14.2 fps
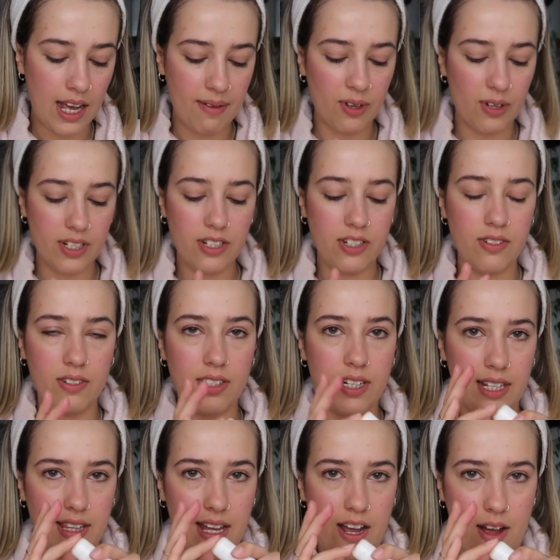I'm going to
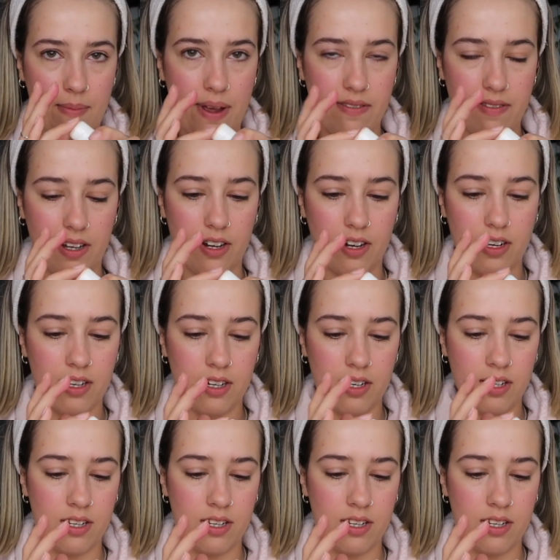take that on my finger.